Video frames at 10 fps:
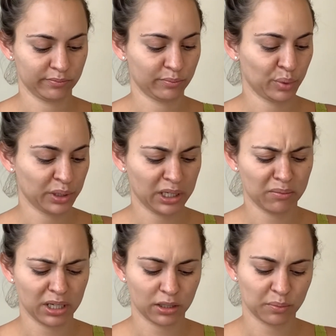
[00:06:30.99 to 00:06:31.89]
putting
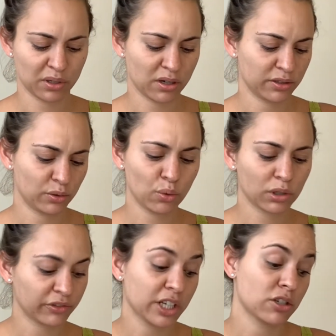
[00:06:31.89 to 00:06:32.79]
makeup on, or
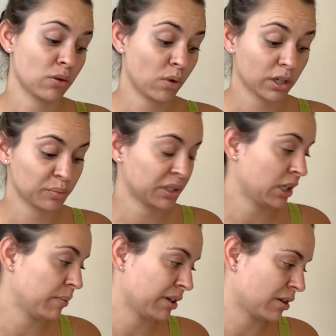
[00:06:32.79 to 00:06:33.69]
if I don't want to put any
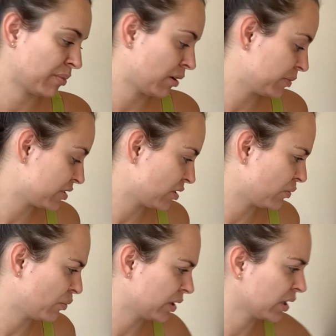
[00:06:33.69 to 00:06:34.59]
makeup on but don't
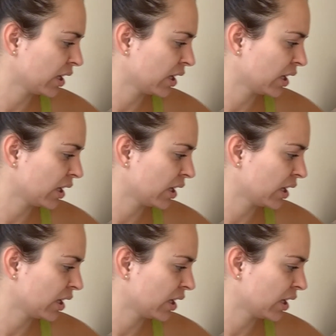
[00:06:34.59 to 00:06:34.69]
want to